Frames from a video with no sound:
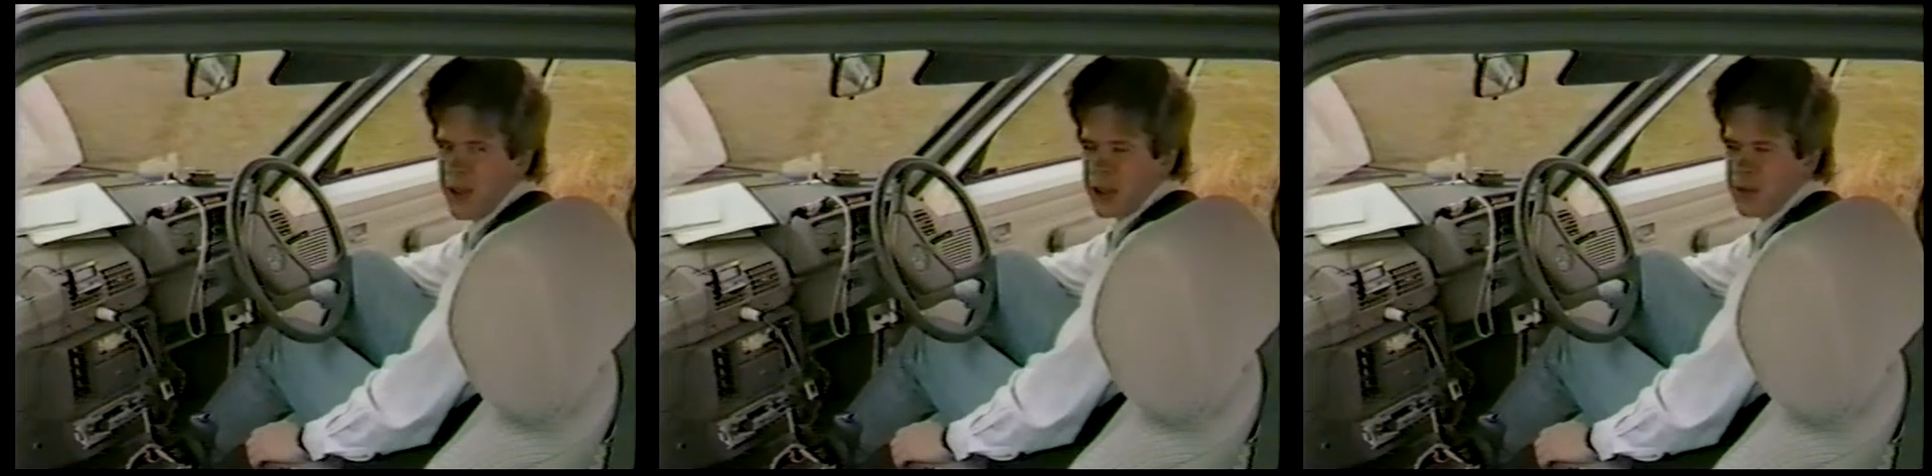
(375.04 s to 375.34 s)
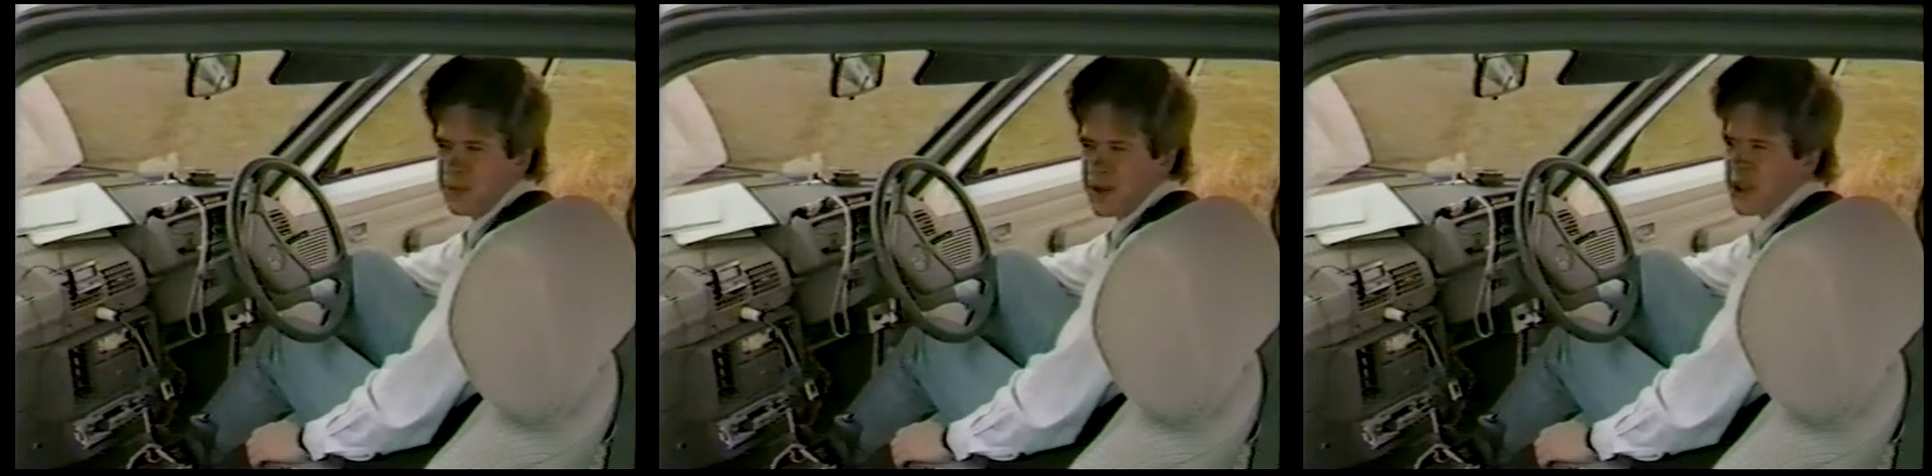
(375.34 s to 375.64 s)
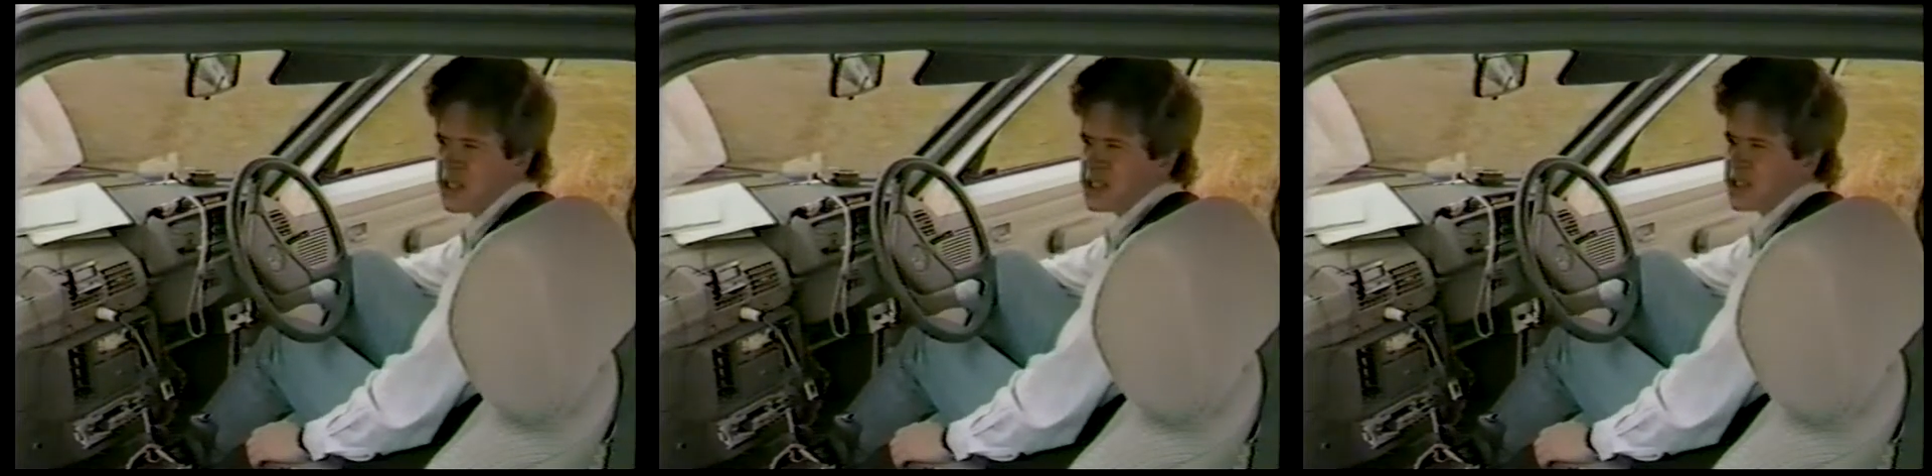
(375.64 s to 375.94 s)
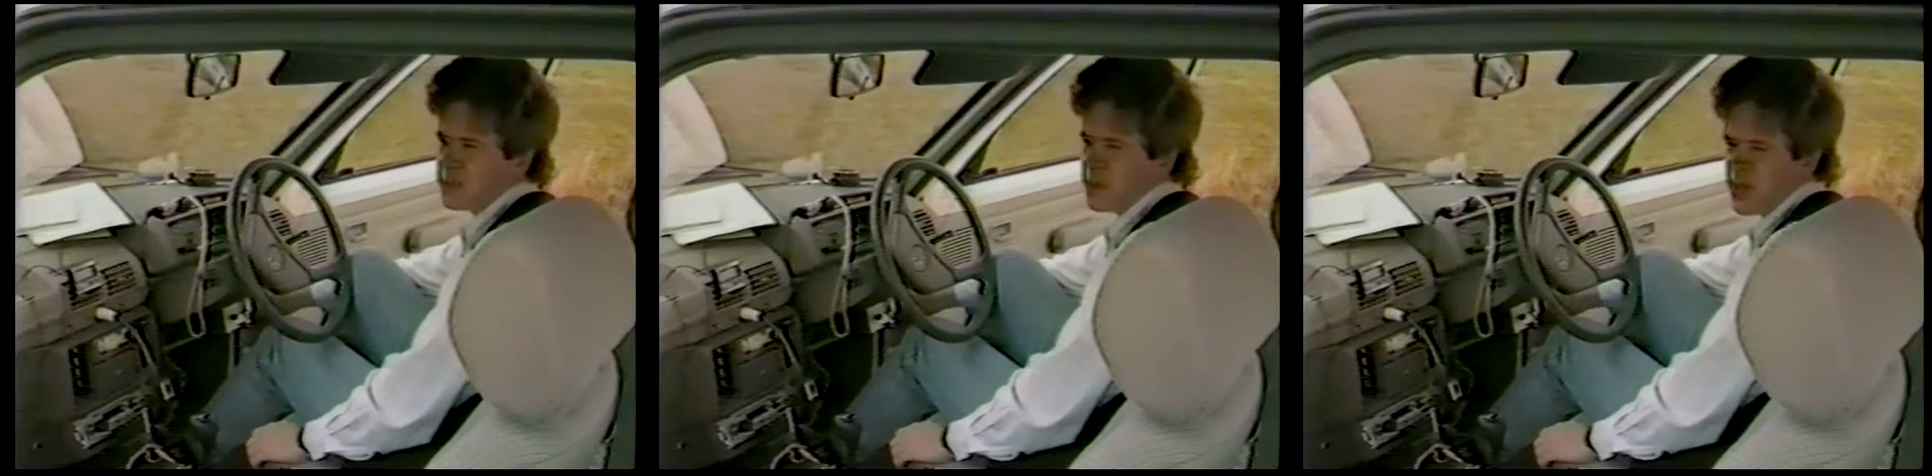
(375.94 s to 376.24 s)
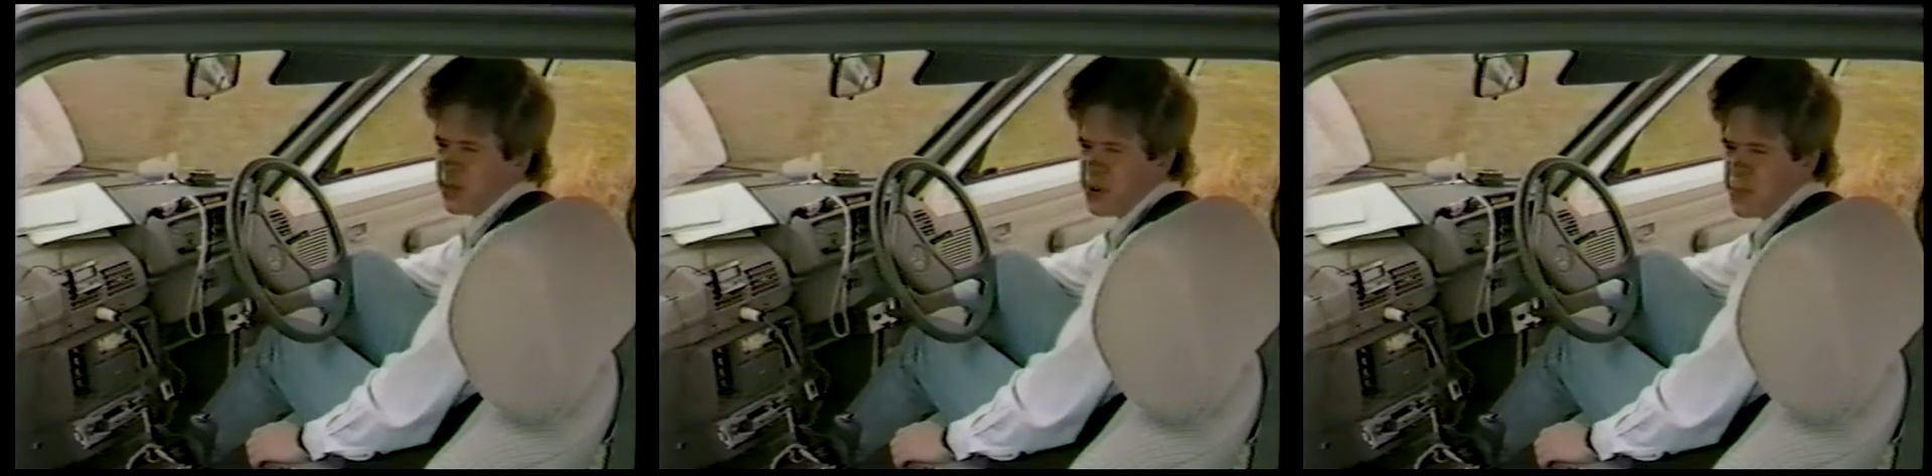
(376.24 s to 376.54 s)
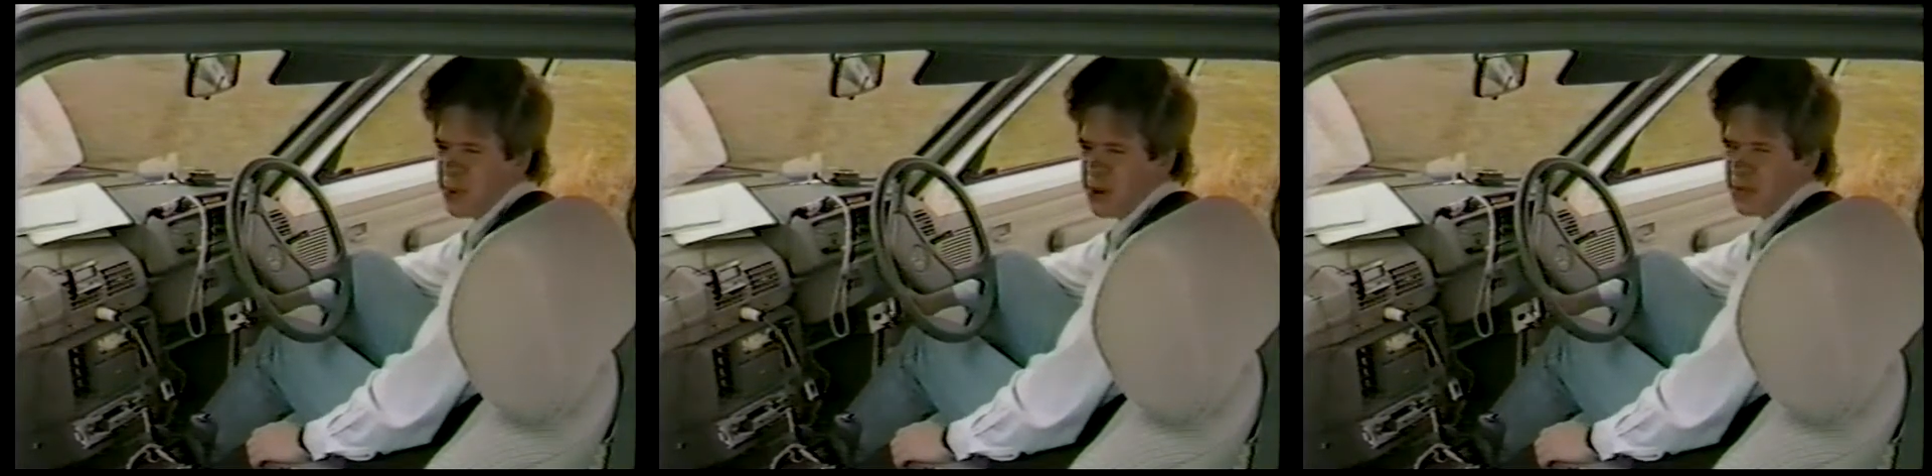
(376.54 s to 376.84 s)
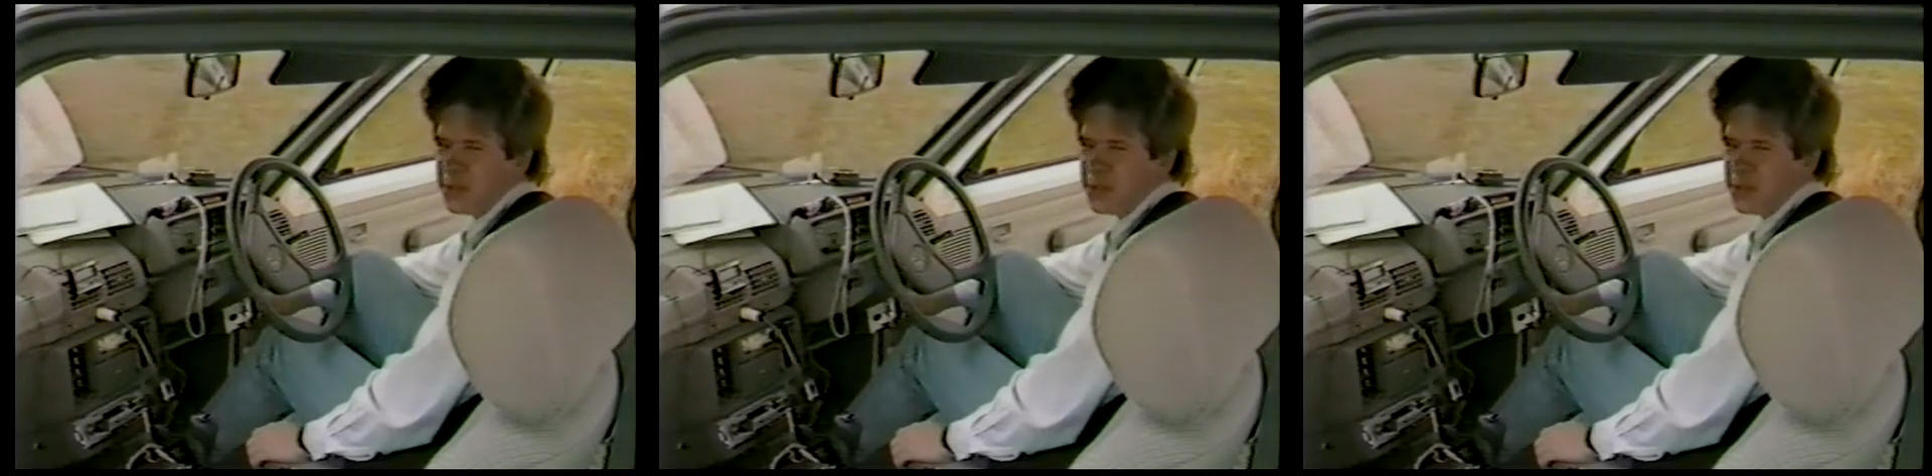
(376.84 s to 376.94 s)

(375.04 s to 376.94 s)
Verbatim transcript: converts three point